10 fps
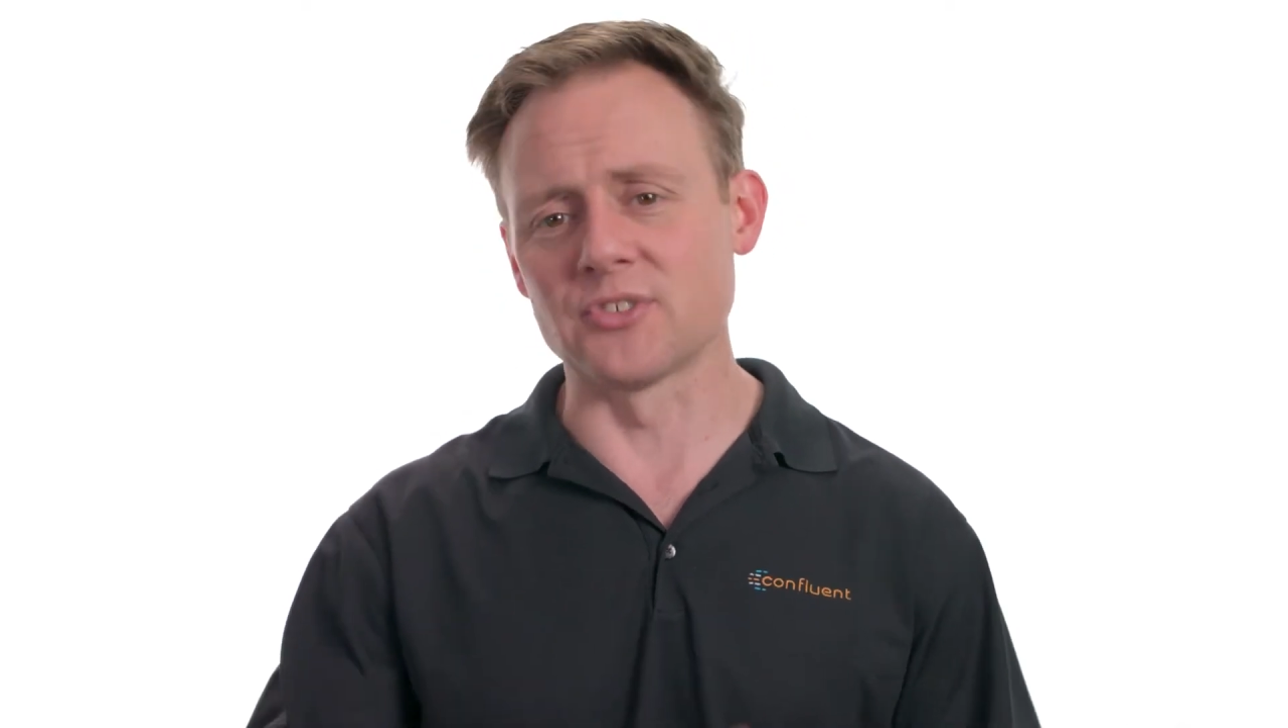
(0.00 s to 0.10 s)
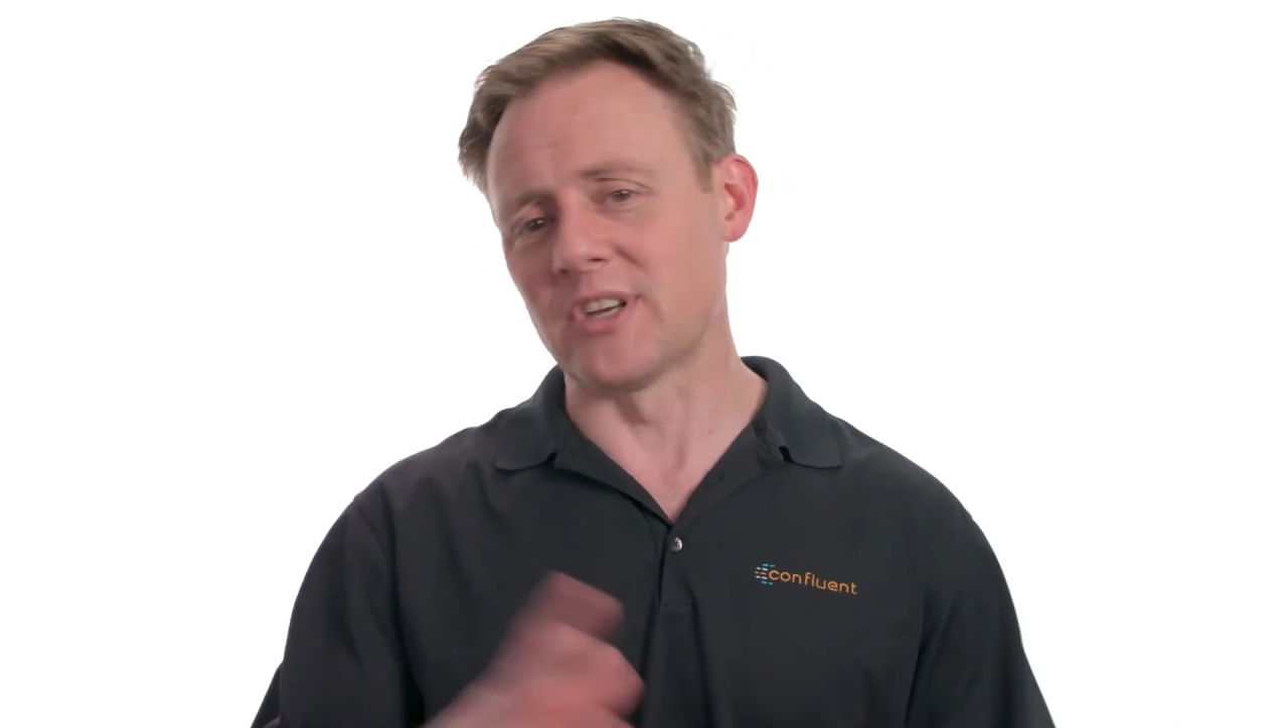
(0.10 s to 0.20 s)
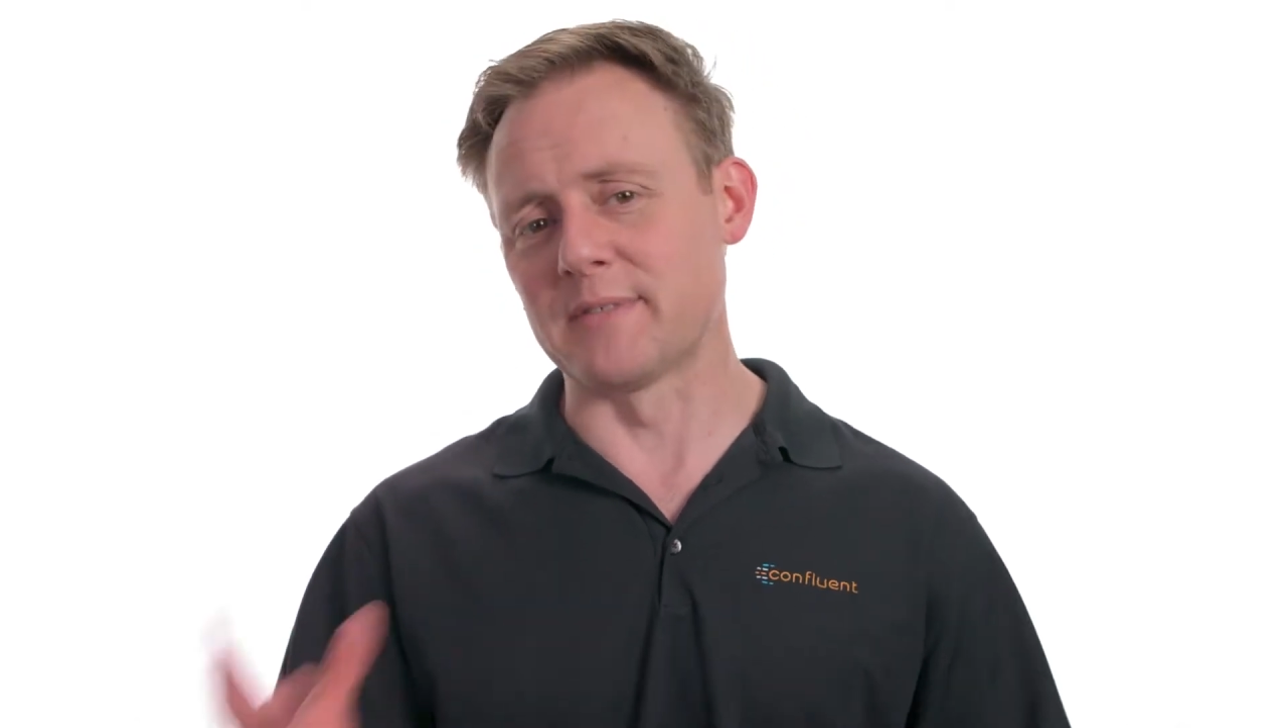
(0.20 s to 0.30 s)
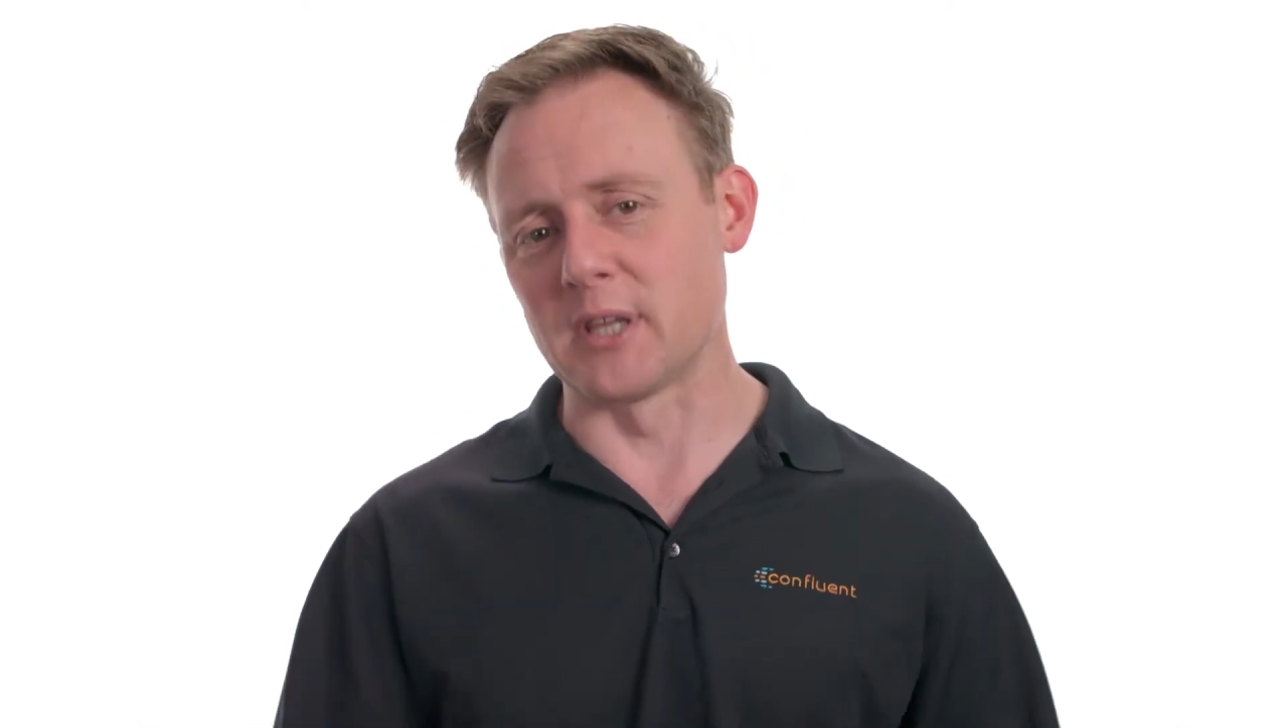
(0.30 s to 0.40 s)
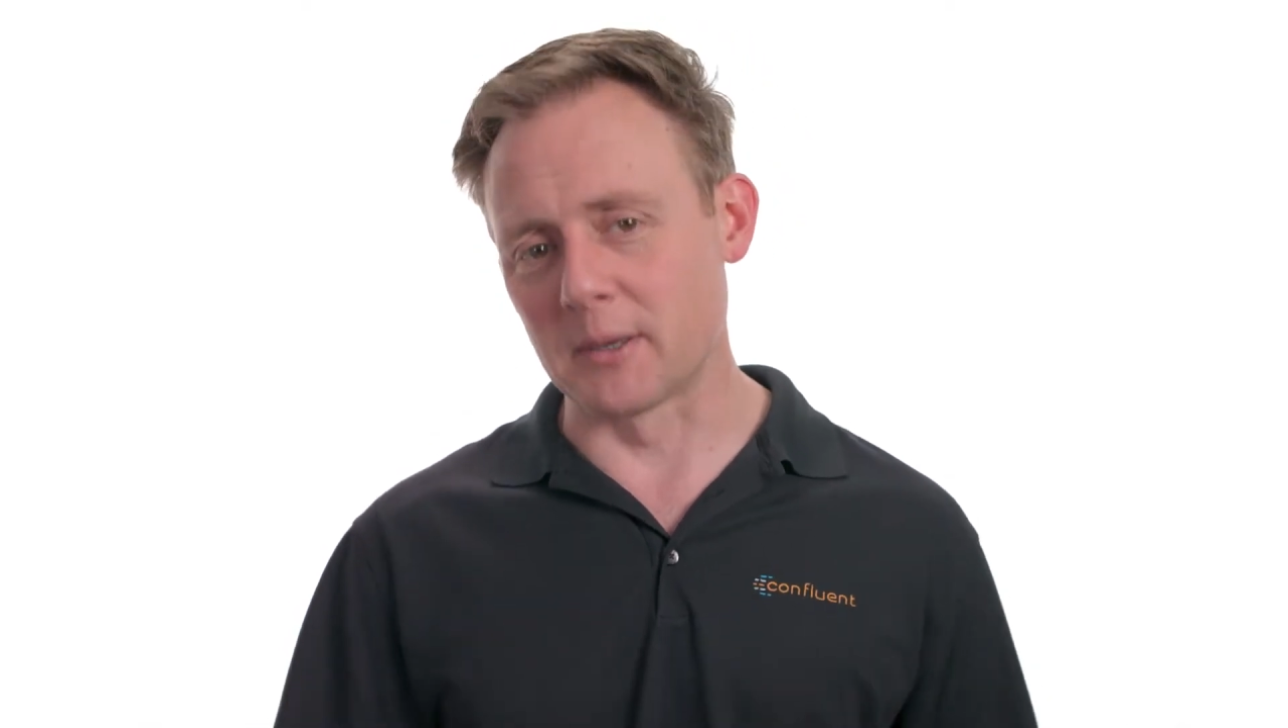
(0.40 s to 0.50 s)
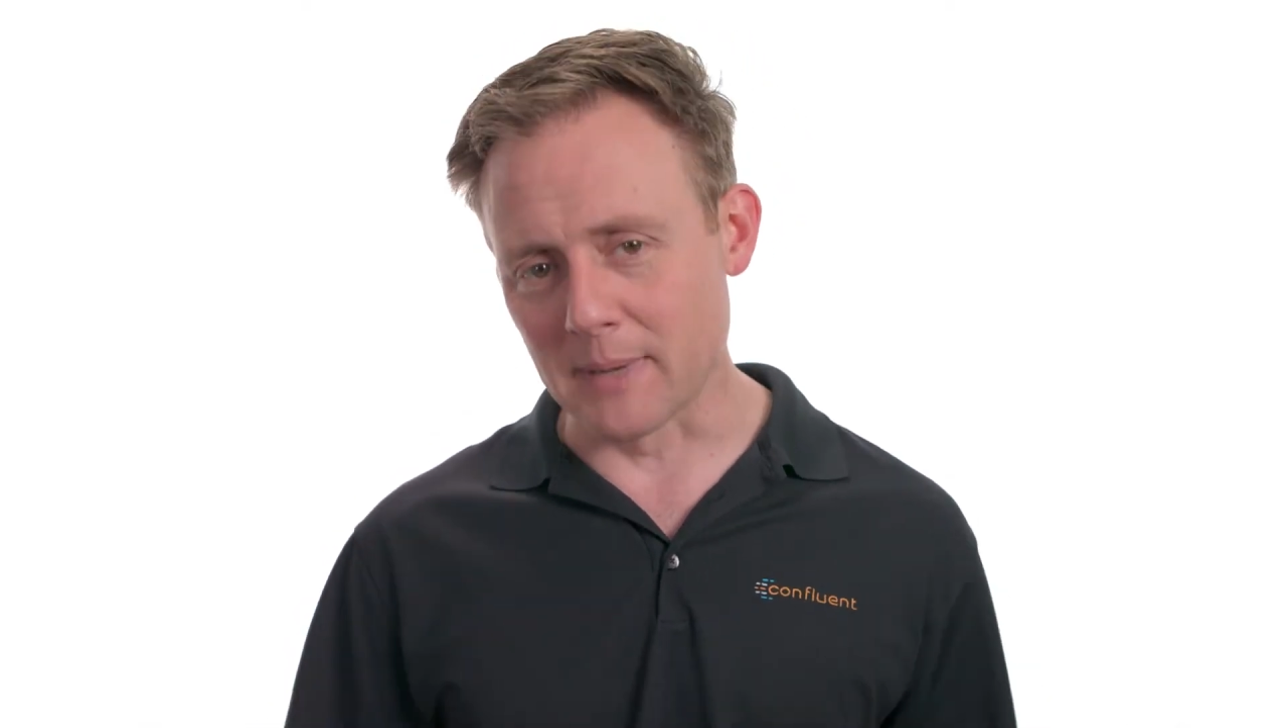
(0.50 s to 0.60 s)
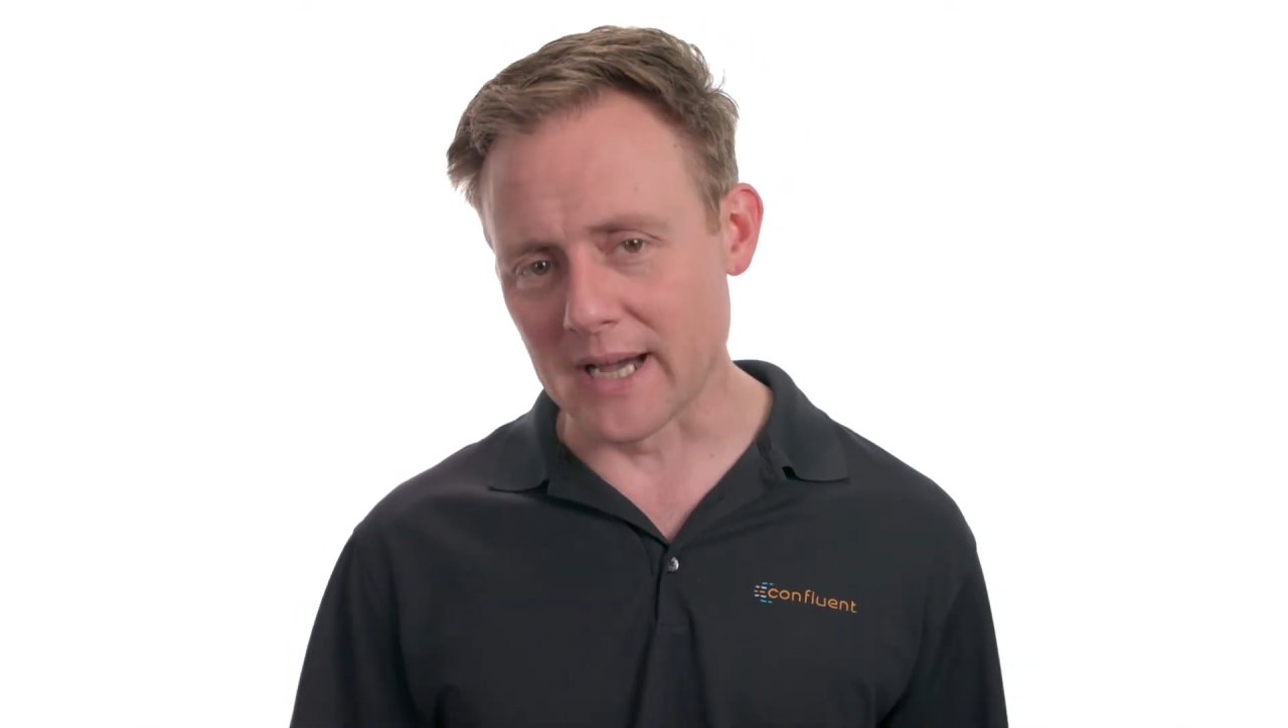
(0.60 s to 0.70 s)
doesn't have a lot of